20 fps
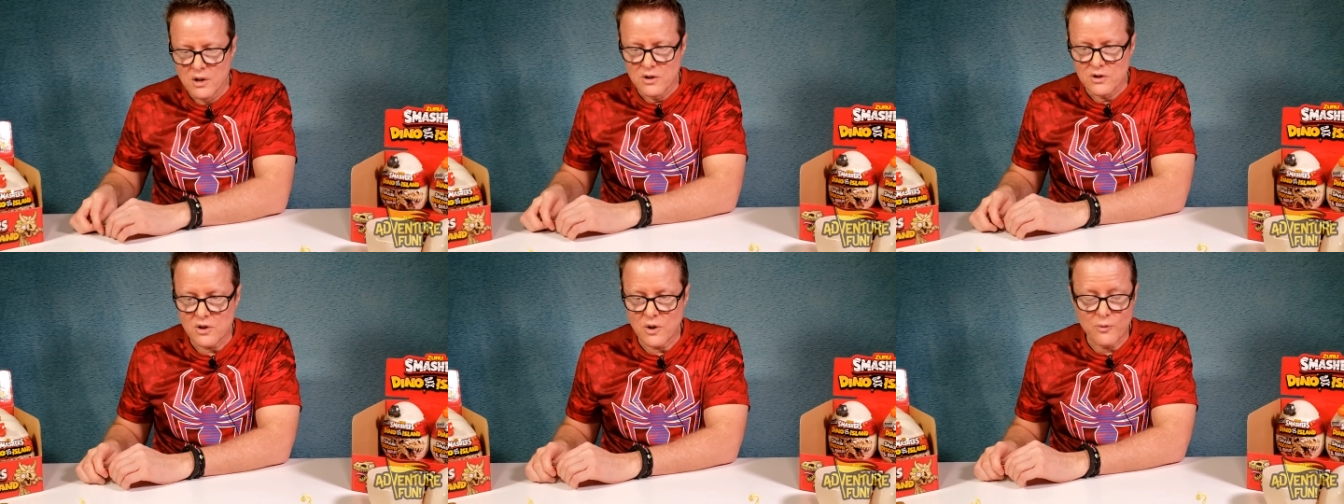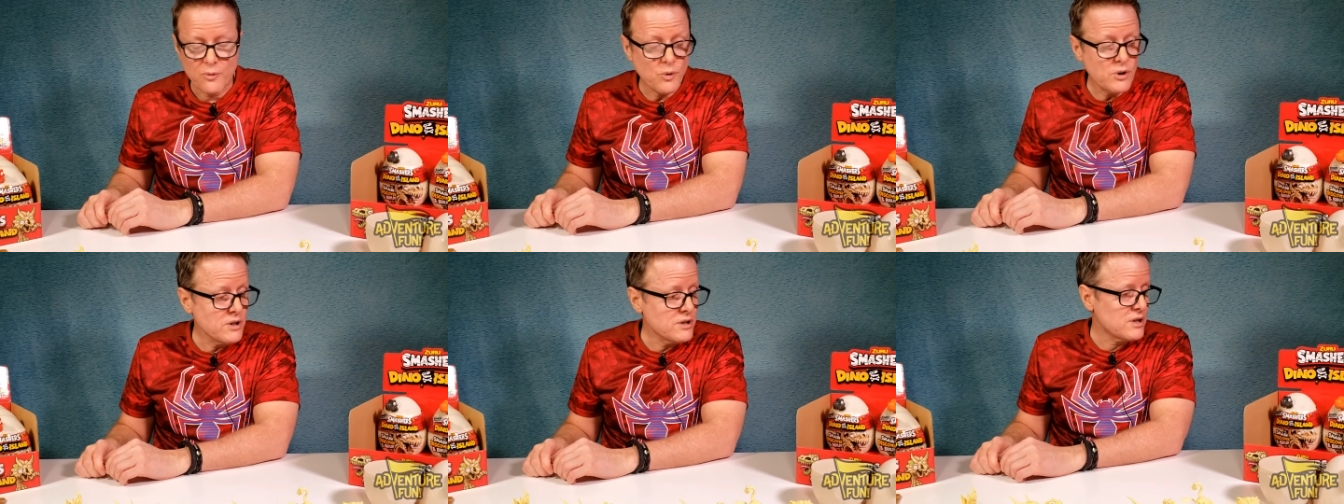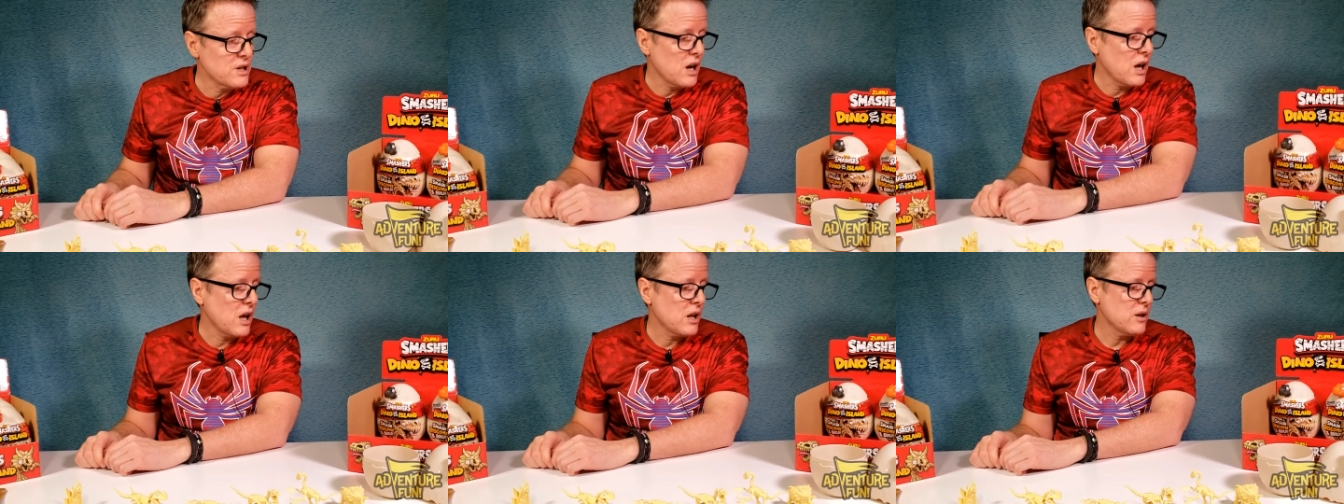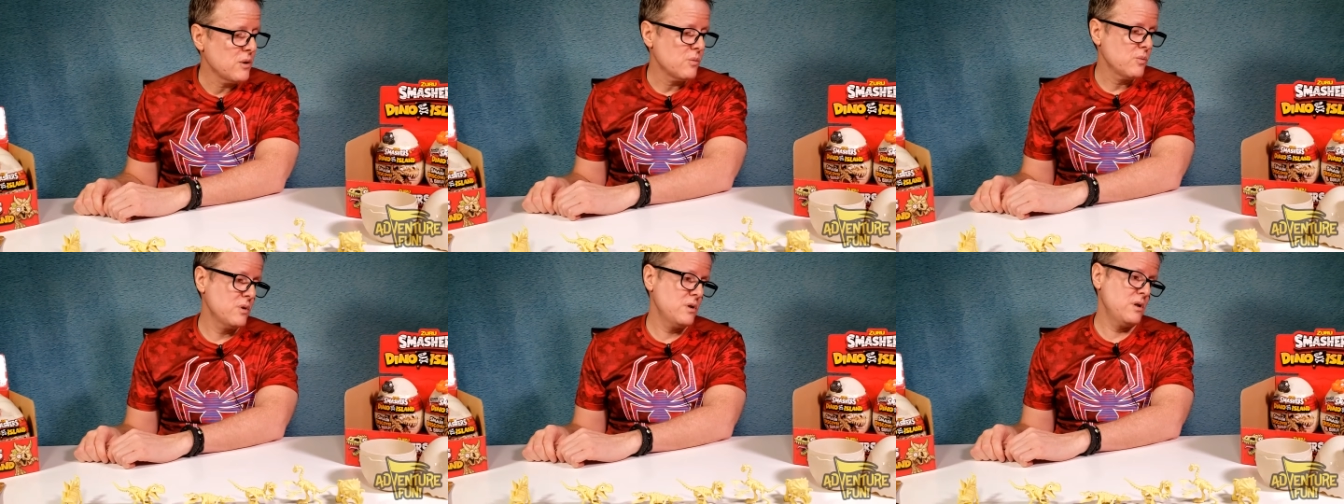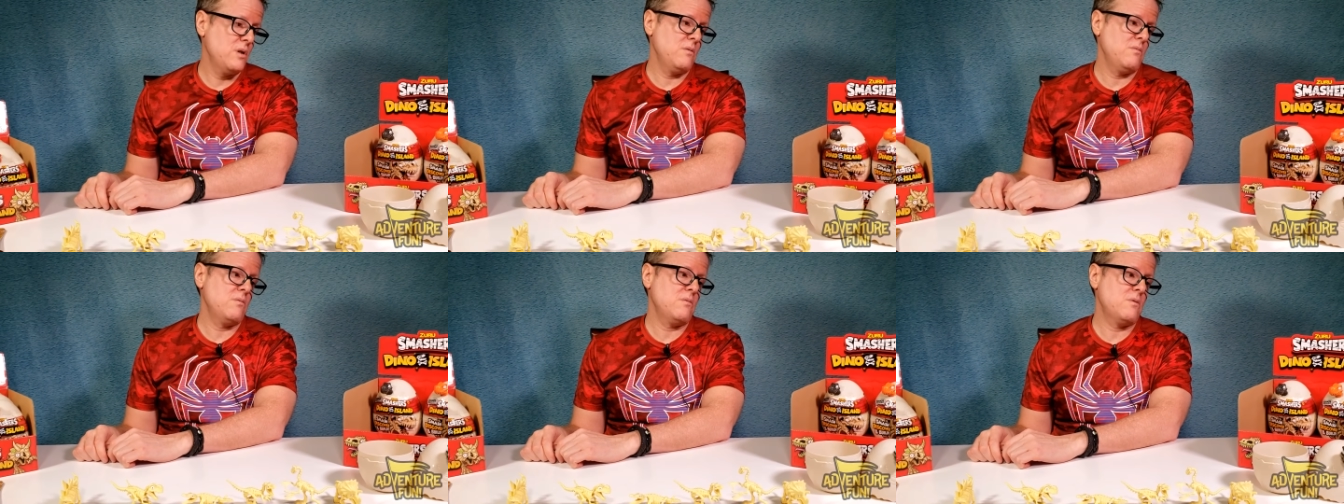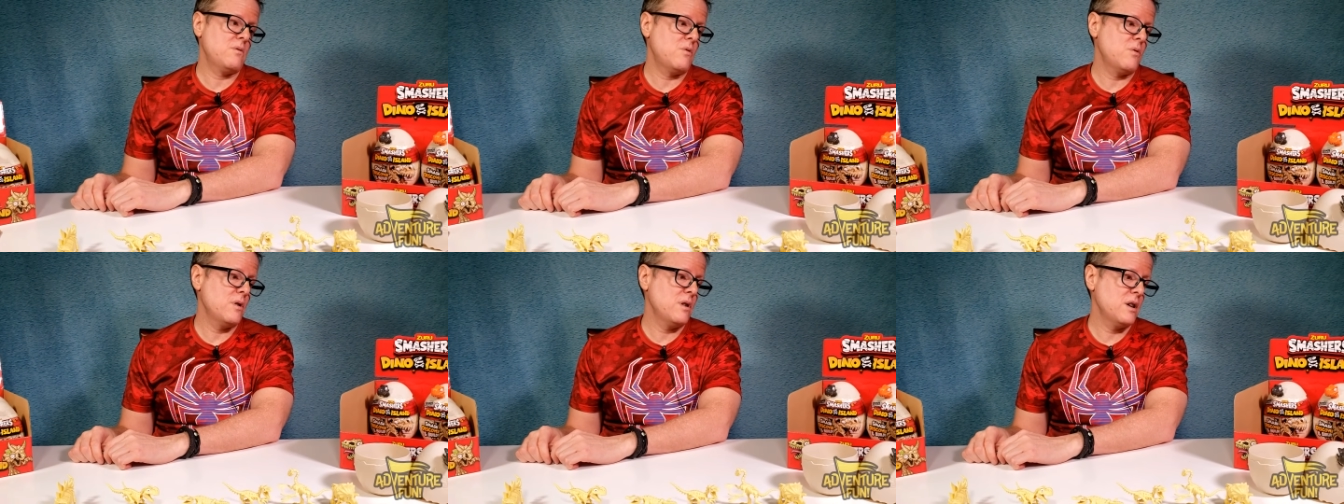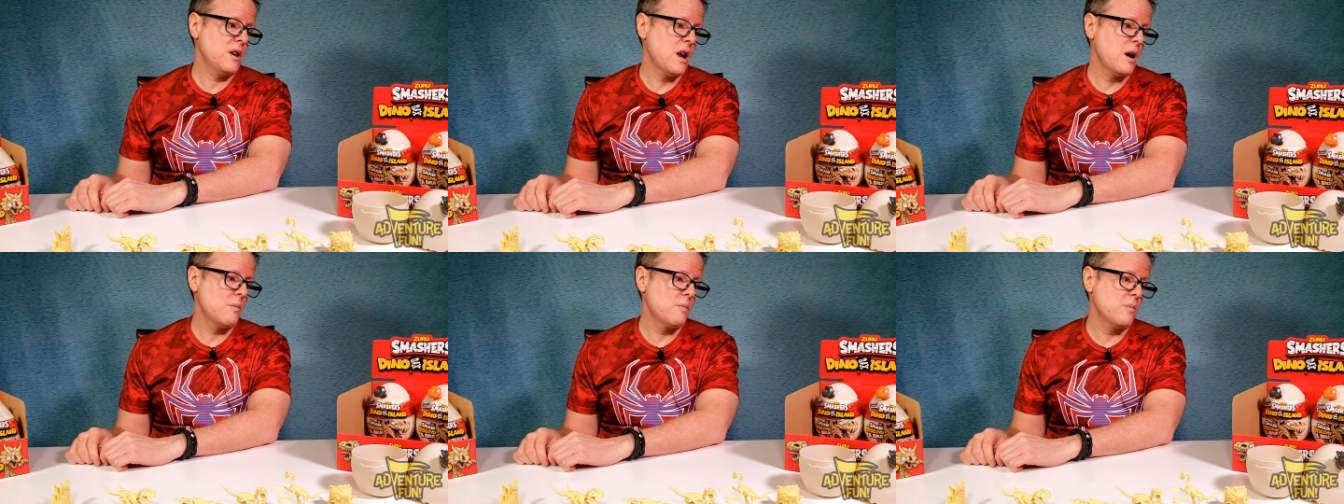So if we're done, then we, according
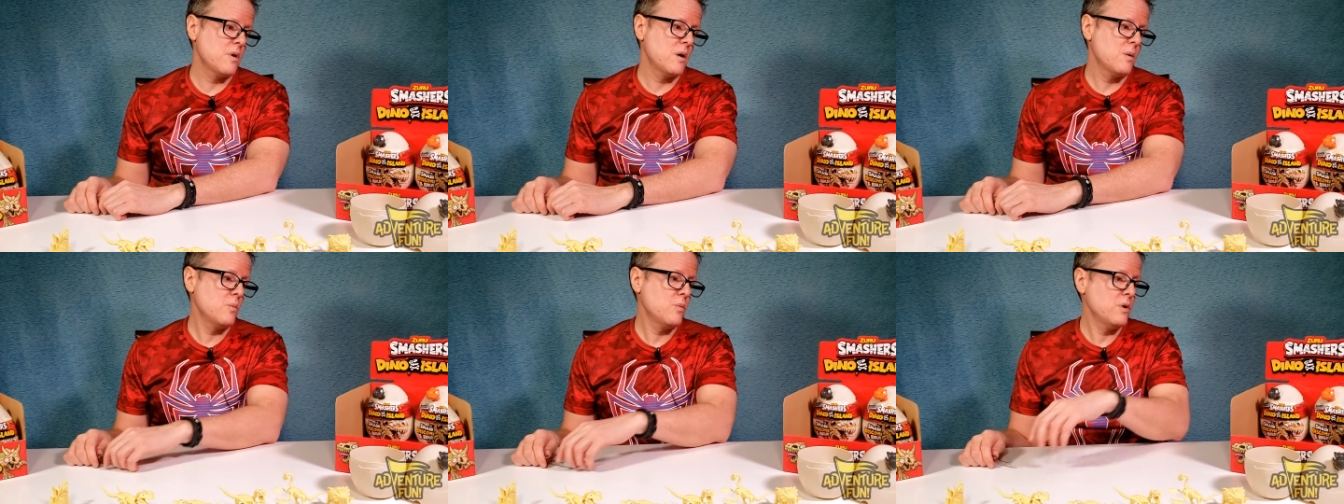to Cameraman,